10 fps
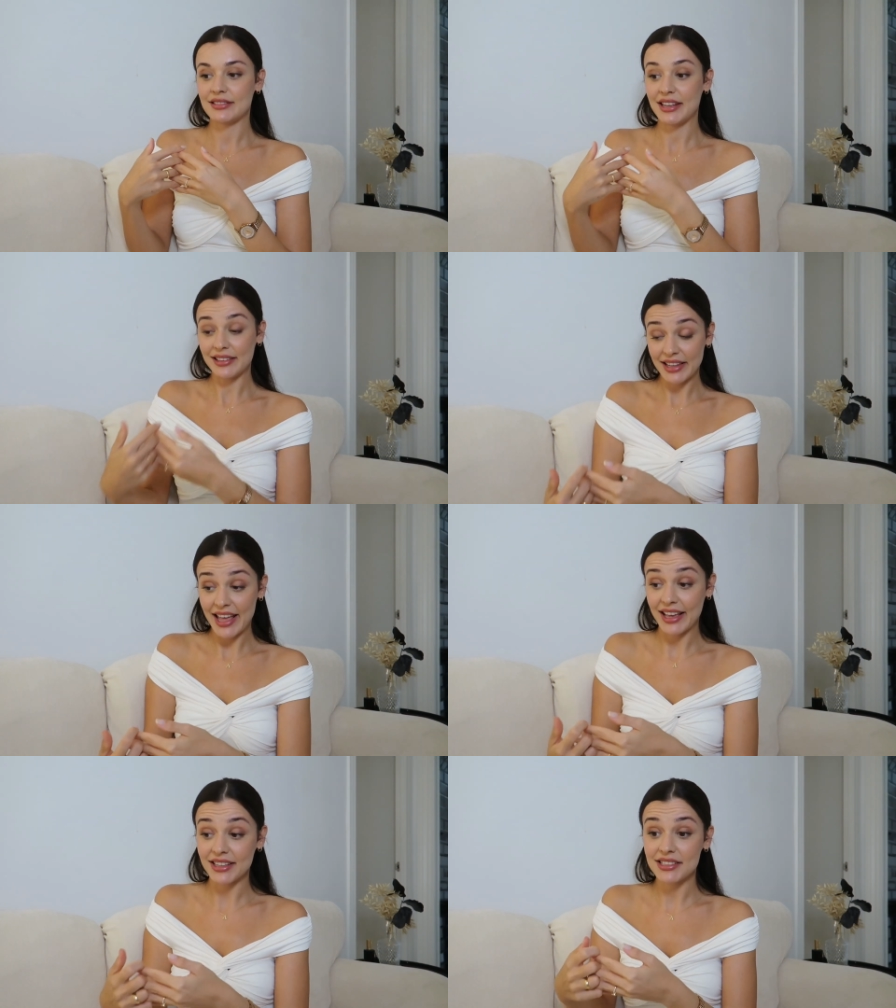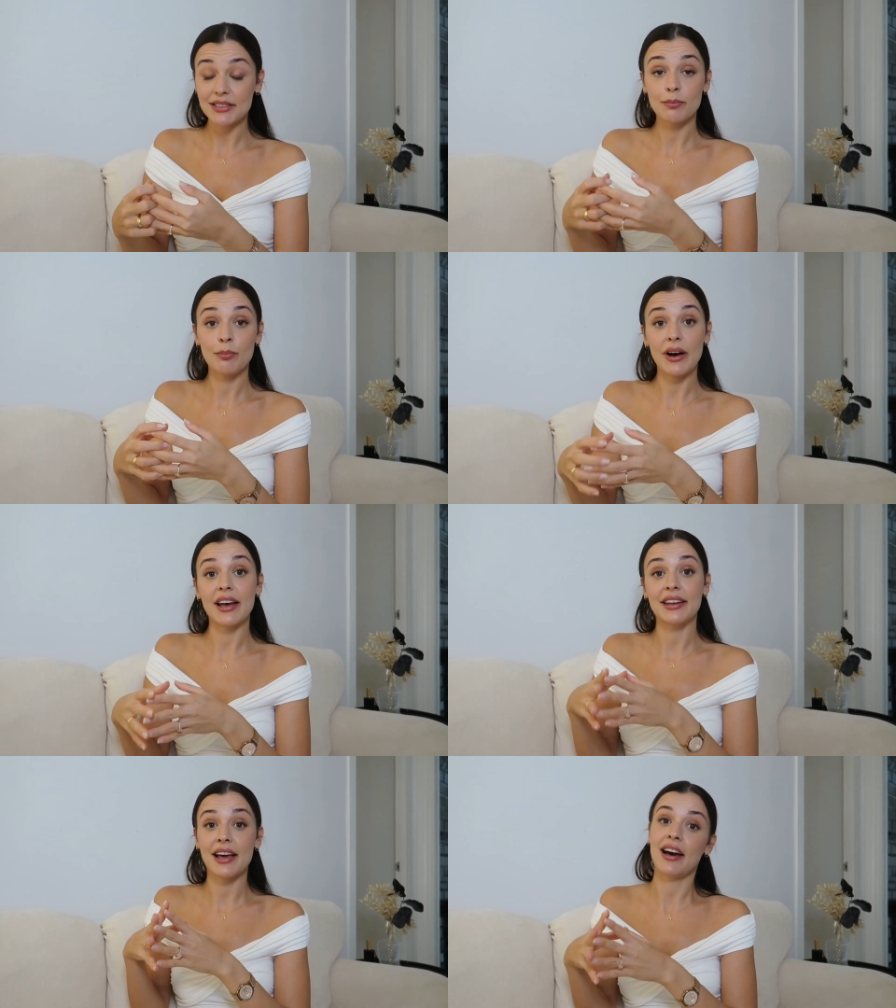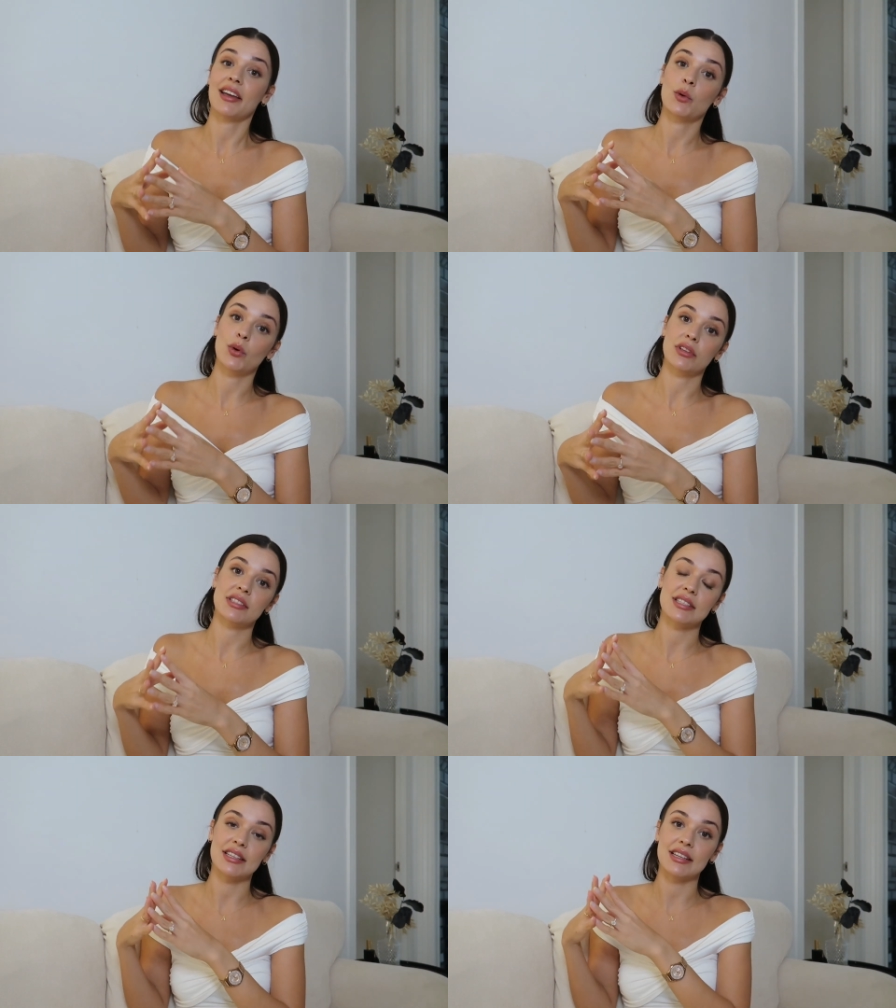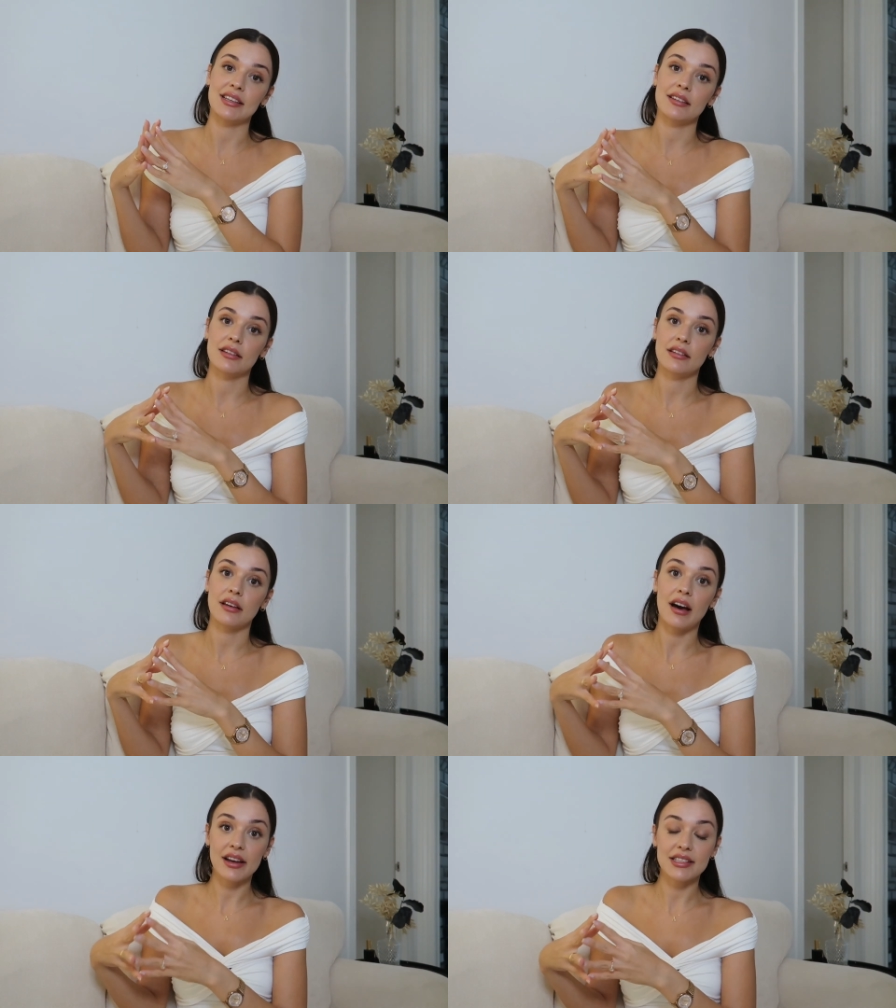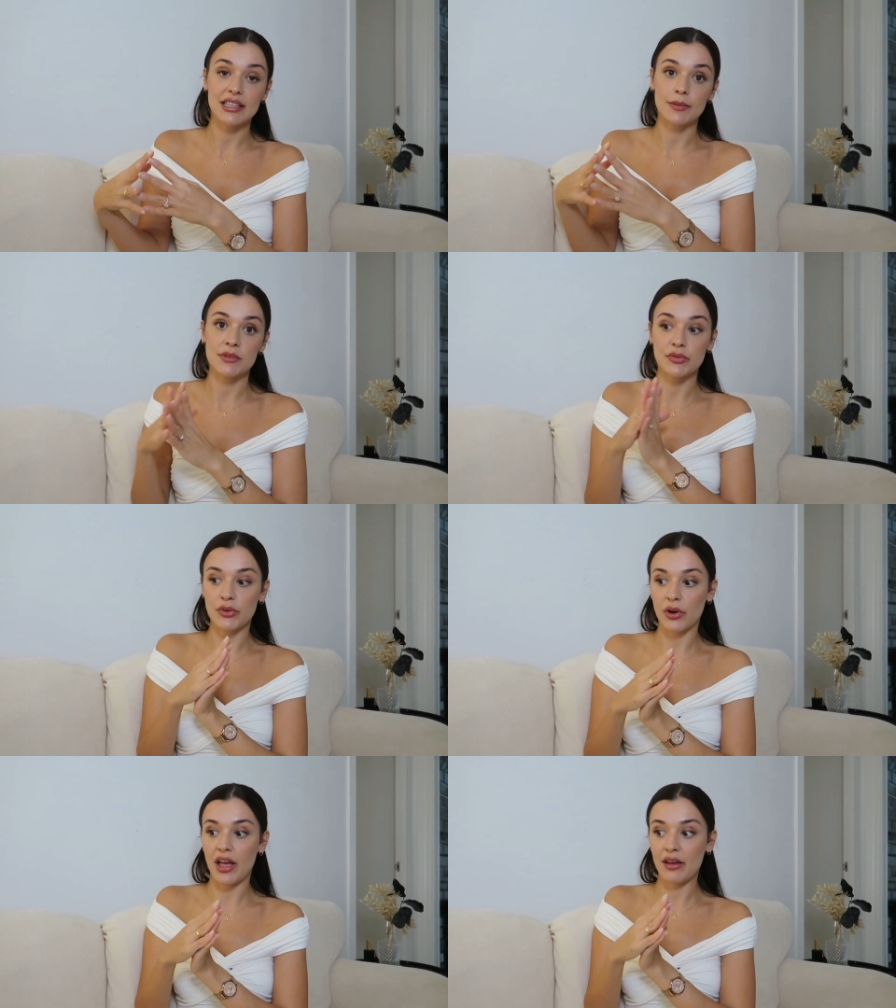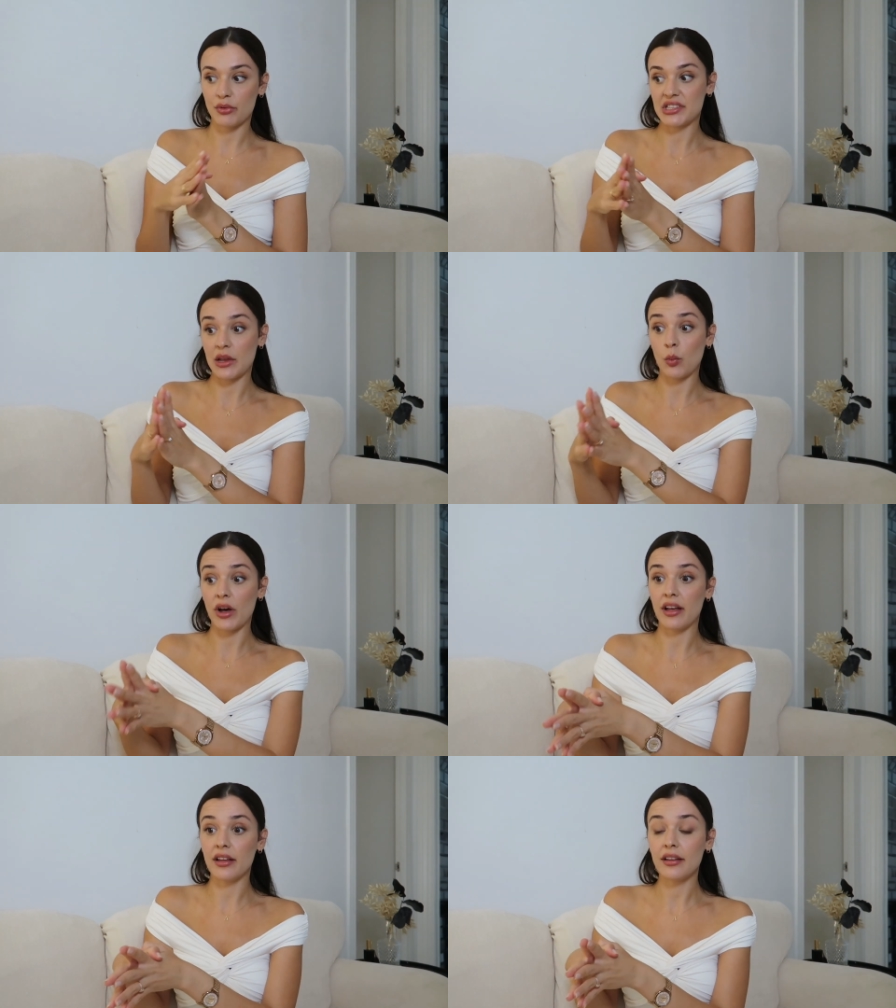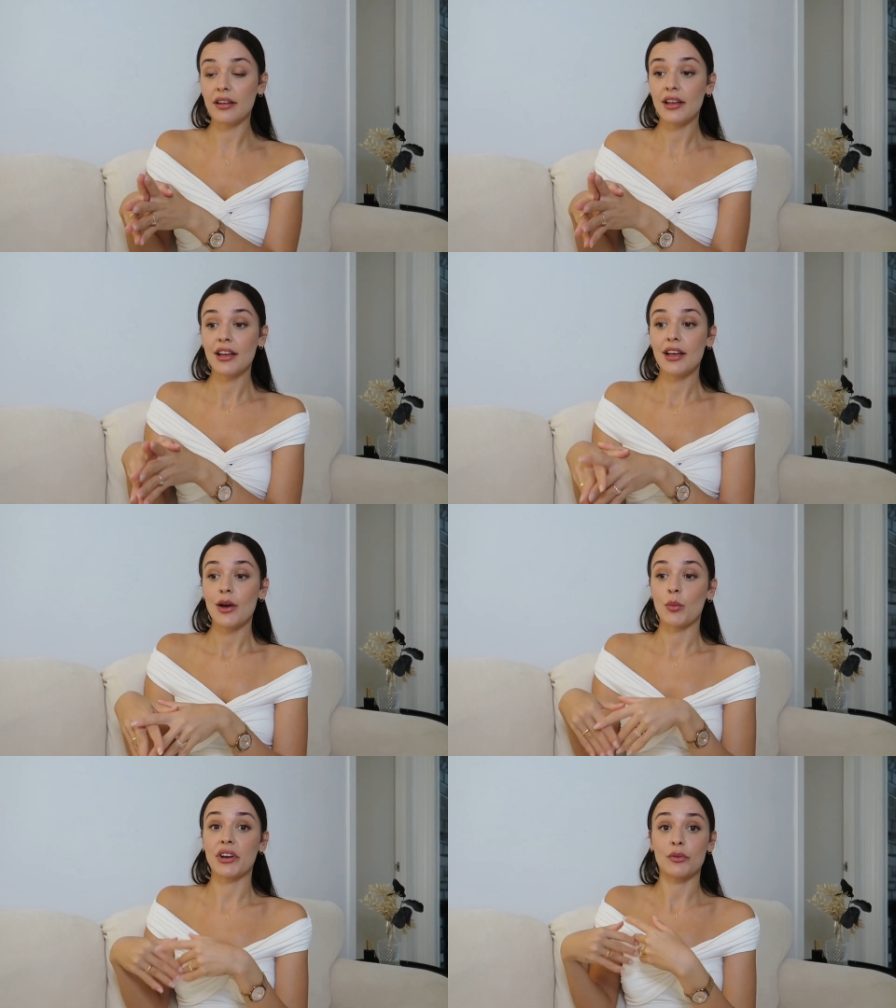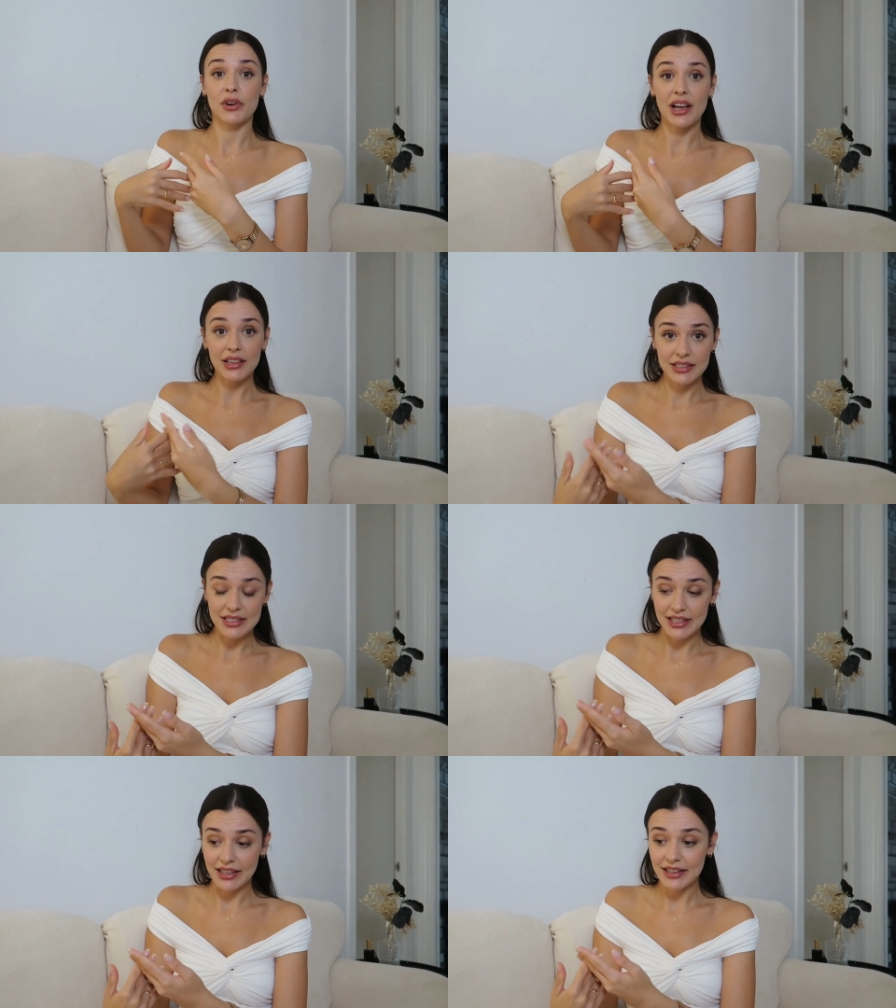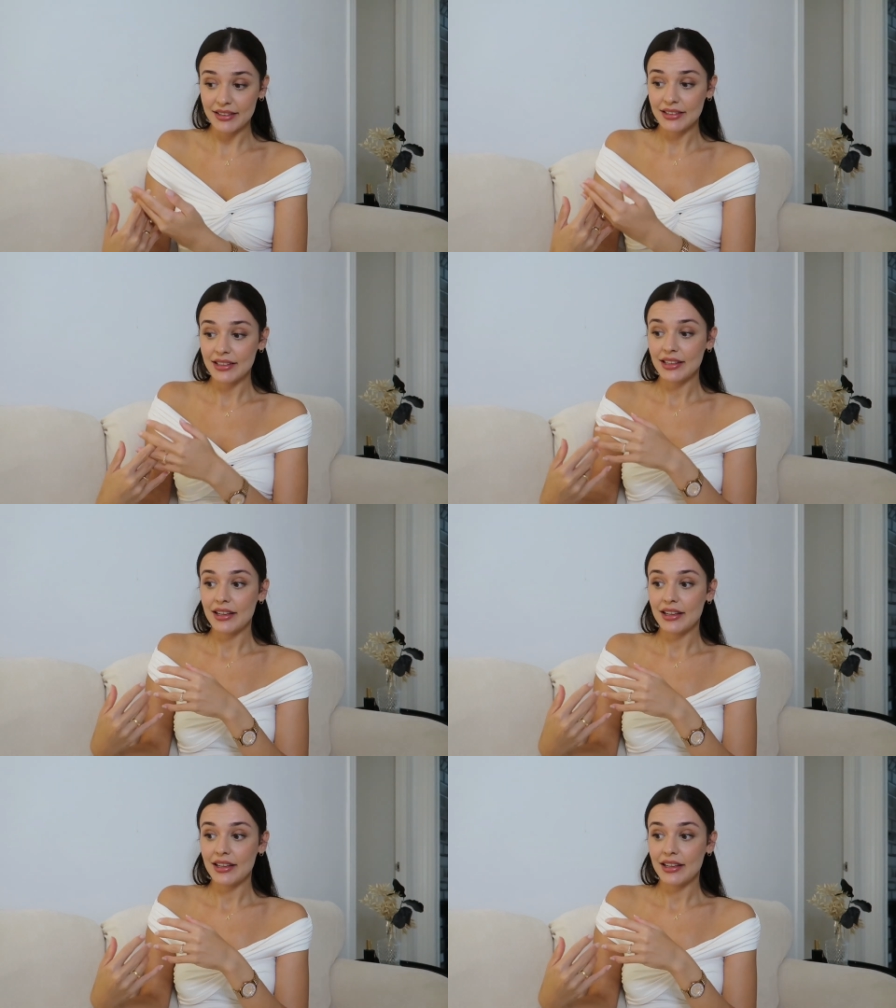neglect buying high quality items for everyday wear, when in reality,